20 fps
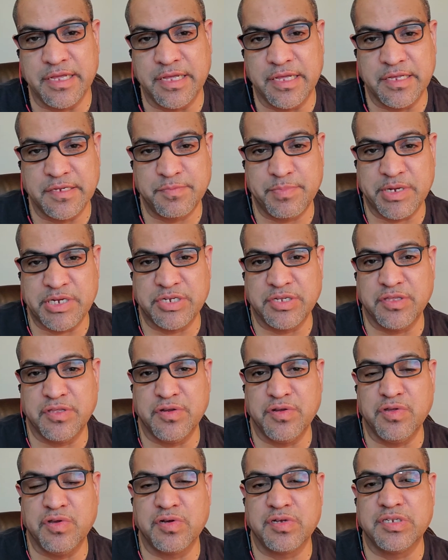Especially the
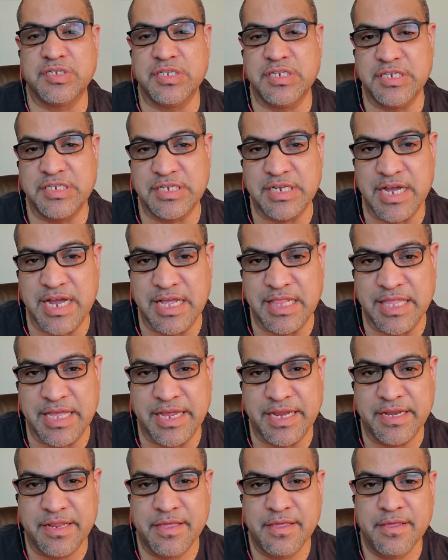New York City
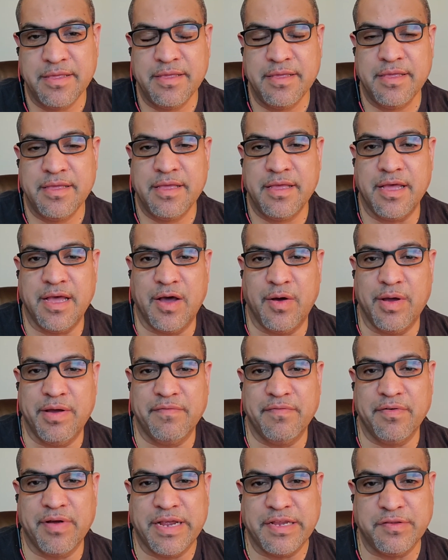skyline.
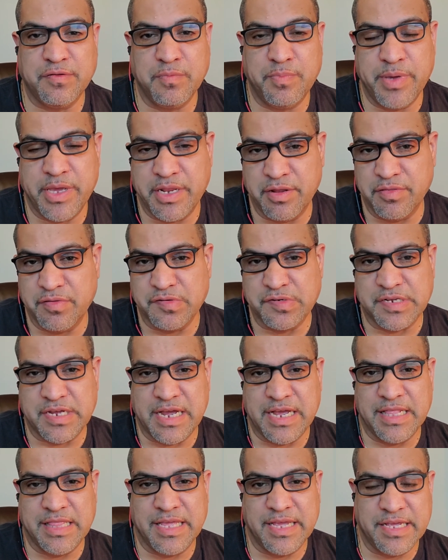However, I do paint other
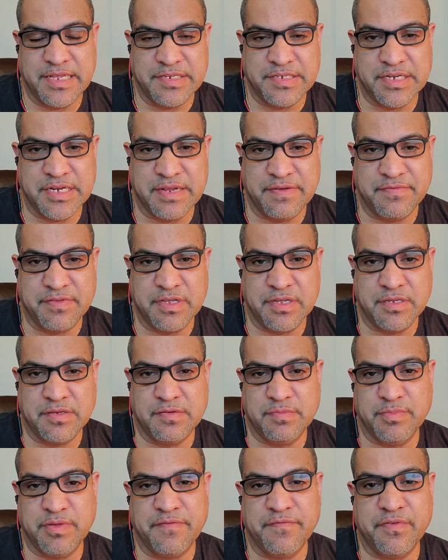skylines, and I've done
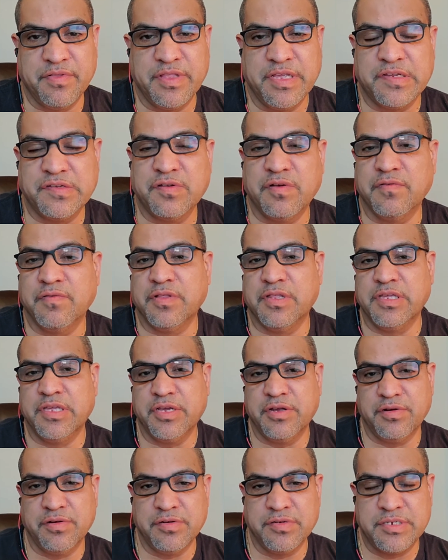some different things over the
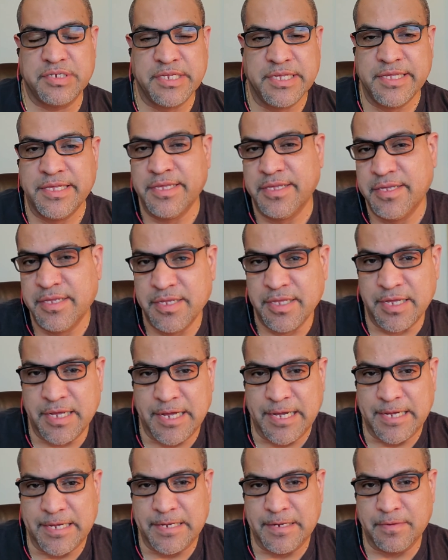years.
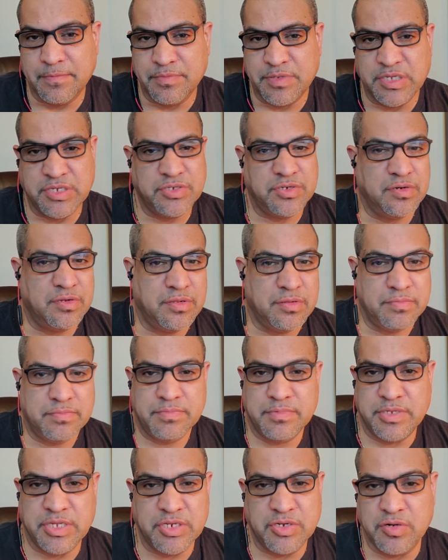
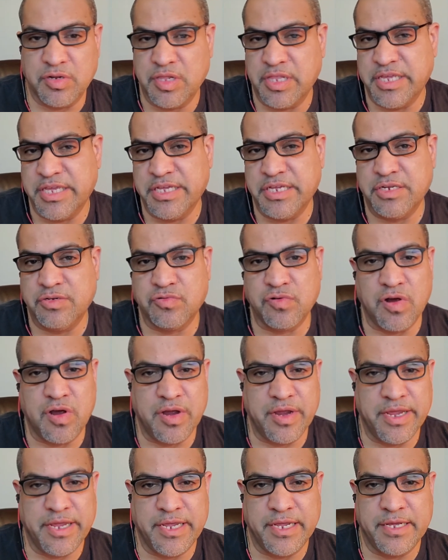Digitally
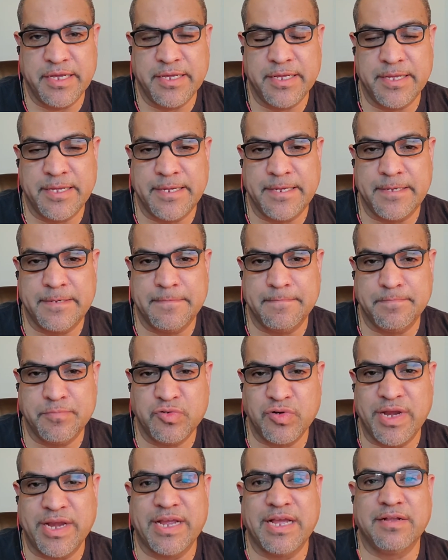drawing,
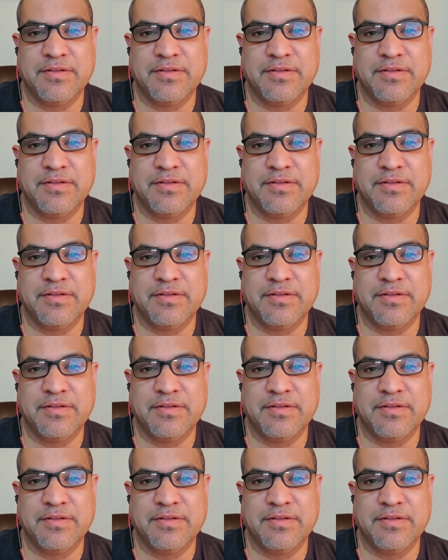trying out